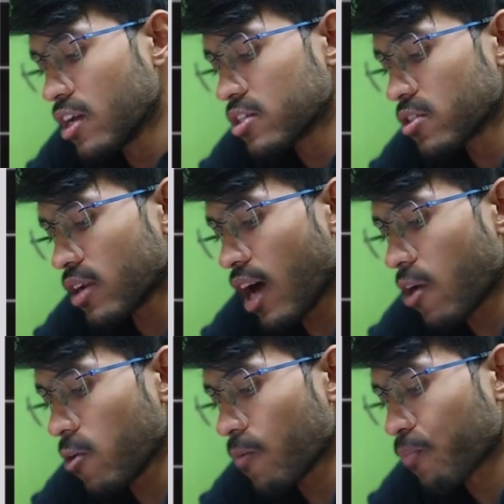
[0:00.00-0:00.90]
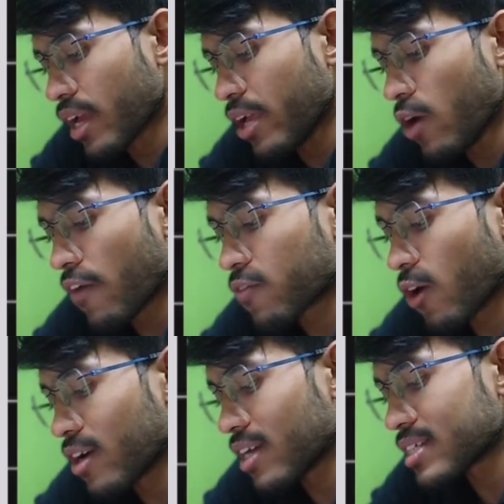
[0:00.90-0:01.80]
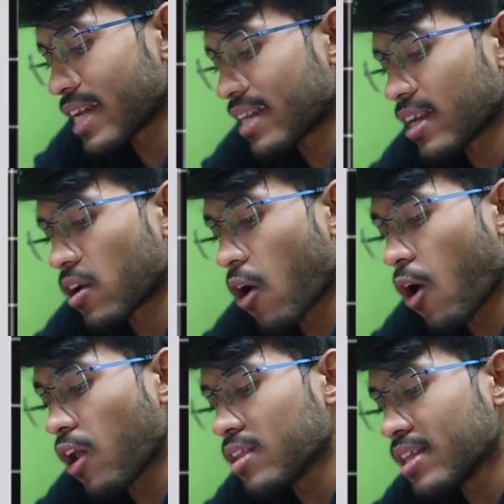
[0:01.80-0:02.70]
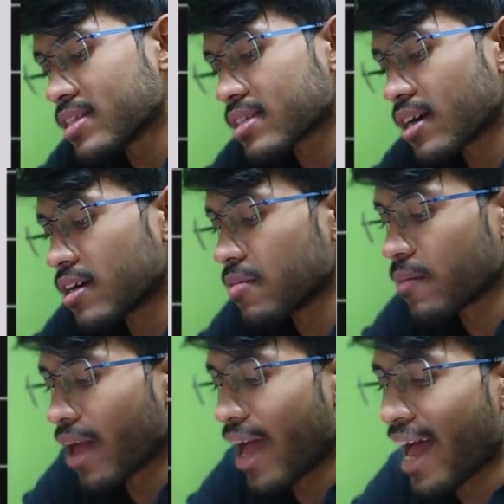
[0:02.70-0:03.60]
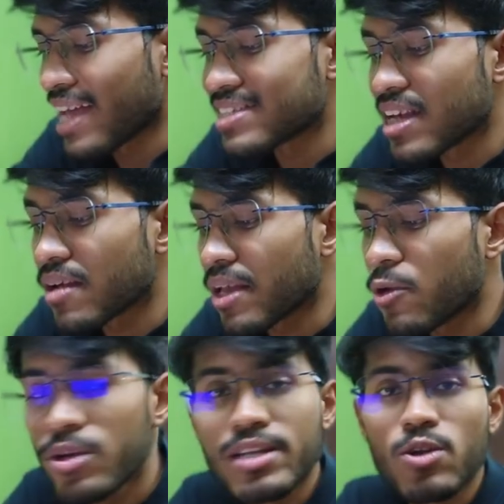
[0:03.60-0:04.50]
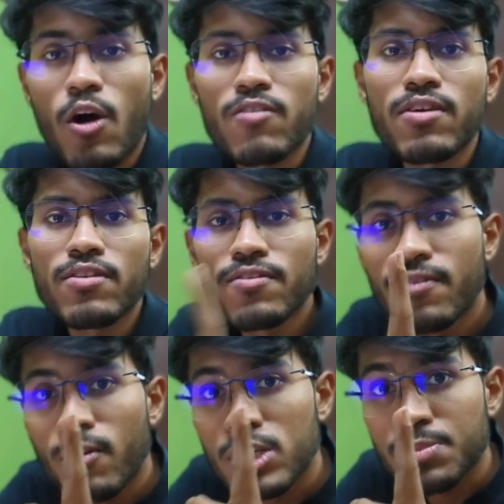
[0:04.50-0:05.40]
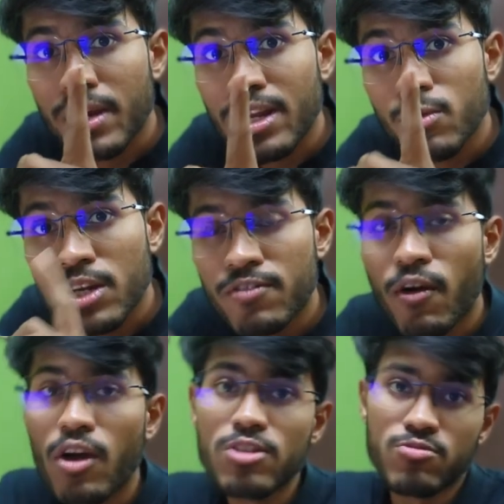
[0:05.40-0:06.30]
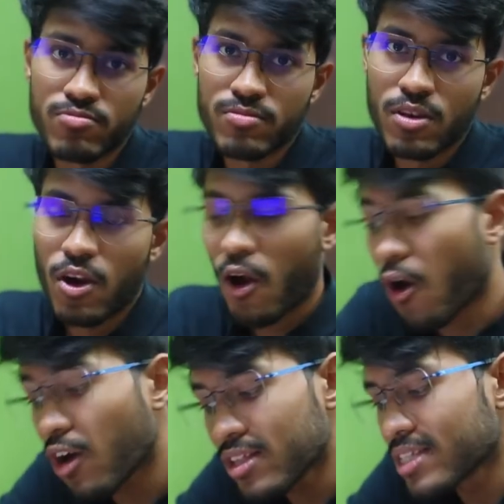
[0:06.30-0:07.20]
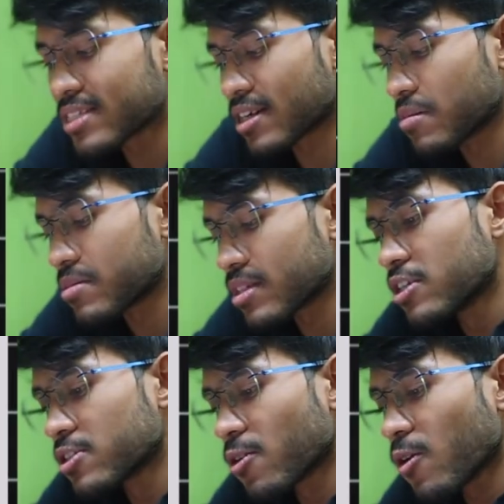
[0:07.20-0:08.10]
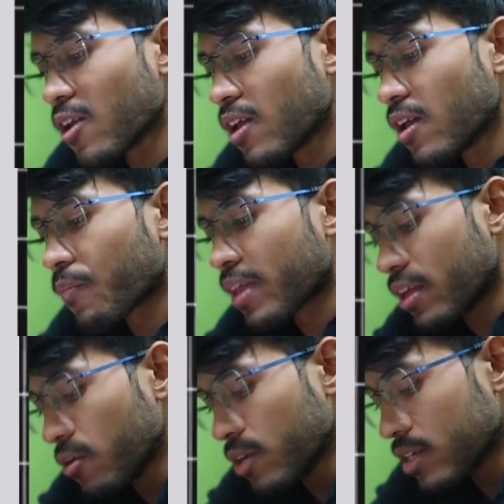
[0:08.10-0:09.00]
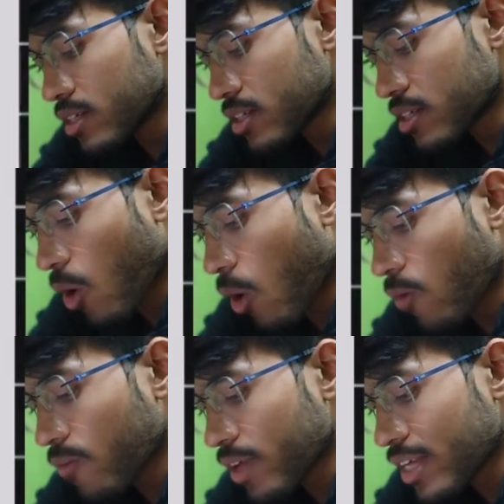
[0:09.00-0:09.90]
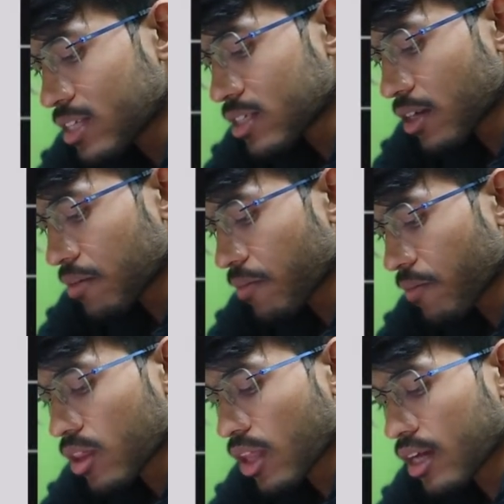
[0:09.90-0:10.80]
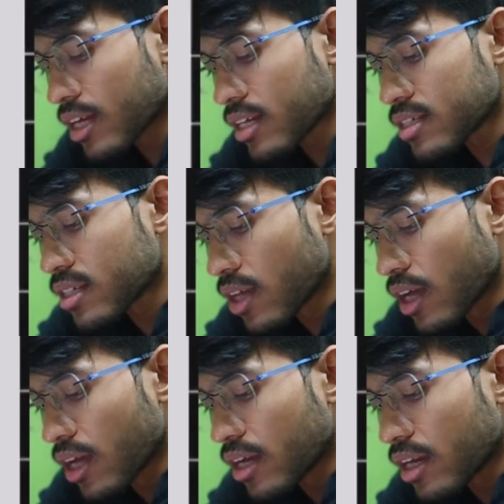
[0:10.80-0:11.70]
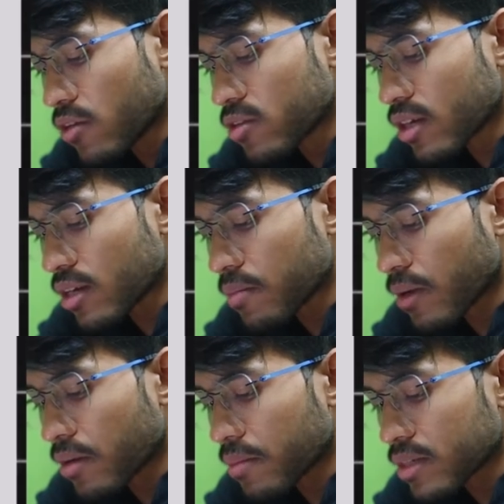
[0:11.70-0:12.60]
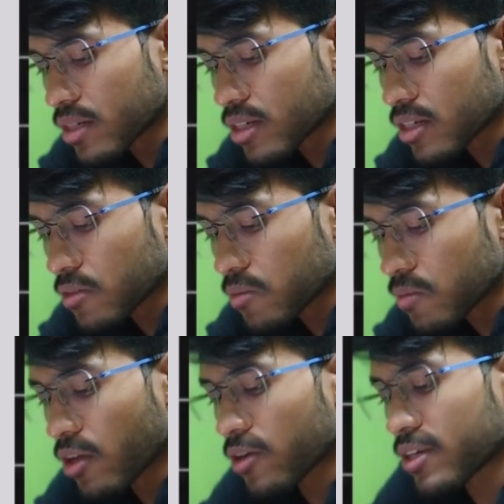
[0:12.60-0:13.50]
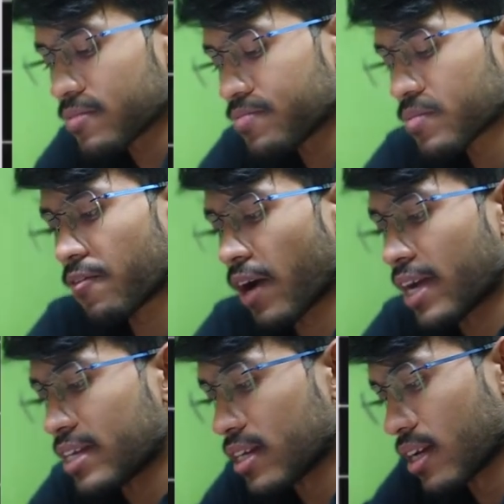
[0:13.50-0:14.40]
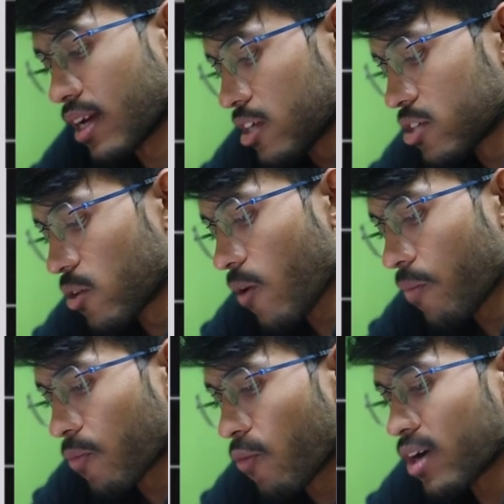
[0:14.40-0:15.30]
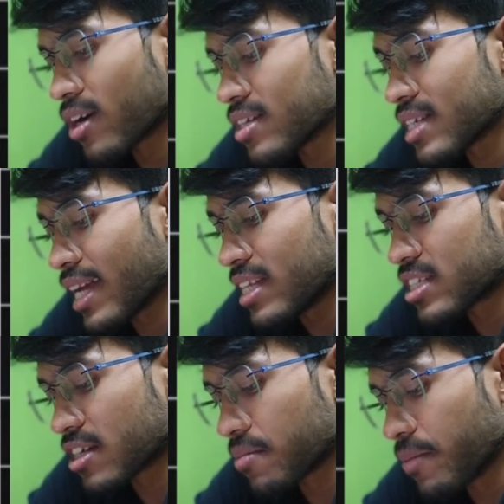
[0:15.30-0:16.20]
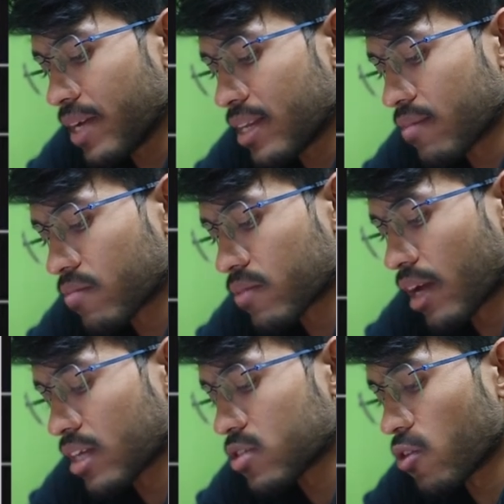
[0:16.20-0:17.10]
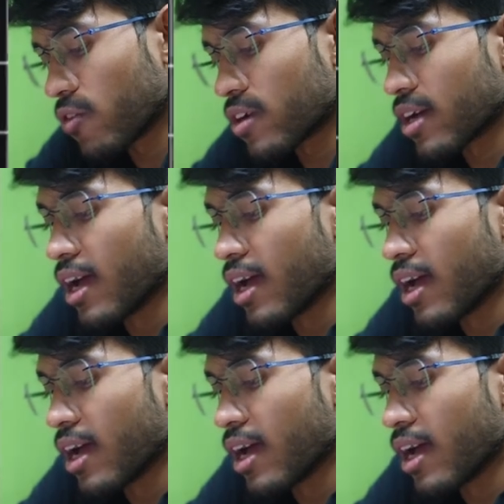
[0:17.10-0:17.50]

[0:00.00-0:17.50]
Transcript: So now you have to understand that all this term has a unit of force per unit volume. All these terms. So unit of each term, that is Newton per meter cube. Okay, fine. So what does each term mean? That is over.